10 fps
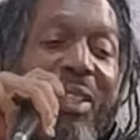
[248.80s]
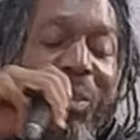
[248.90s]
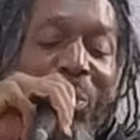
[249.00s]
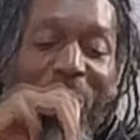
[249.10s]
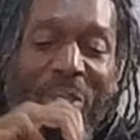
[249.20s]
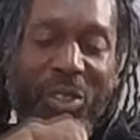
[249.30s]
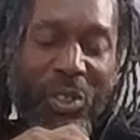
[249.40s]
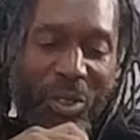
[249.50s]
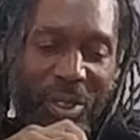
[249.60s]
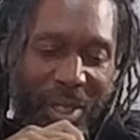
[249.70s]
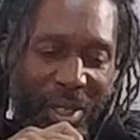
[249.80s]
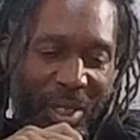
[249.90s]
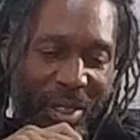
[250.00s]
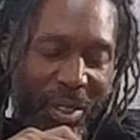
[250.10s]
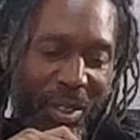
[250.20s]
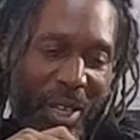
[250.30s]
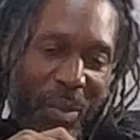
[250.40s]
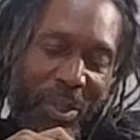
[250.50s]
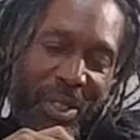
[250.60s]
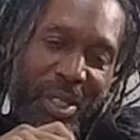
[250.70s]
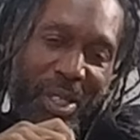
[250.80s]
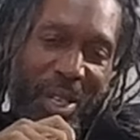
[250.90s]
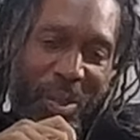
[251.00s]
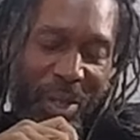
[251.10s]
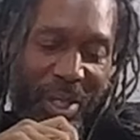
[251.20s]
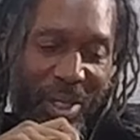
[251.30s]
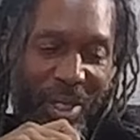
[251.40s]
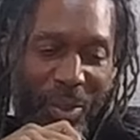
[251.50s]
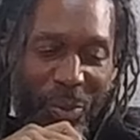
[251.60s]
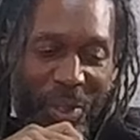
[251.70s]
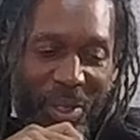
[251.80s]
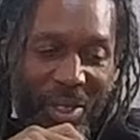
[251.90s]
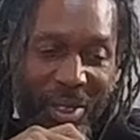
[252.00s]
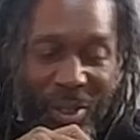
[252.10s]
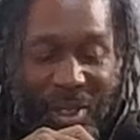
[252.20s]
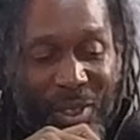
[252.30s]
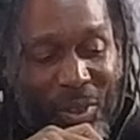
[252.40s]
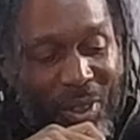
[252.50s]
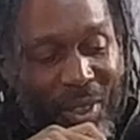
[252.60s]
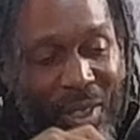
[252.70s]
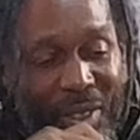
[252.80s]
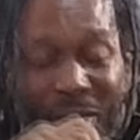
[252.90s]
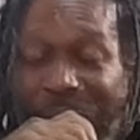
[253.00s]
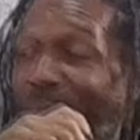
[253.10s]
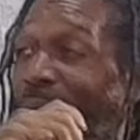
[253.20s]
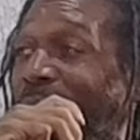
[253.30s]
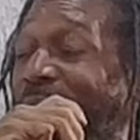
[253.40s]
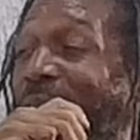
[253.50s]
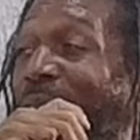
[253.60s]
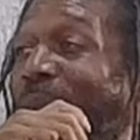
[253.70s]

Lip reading: the movie Juice, and then like we did a lot of work at Death Row, and it's interesting. It seems like we're still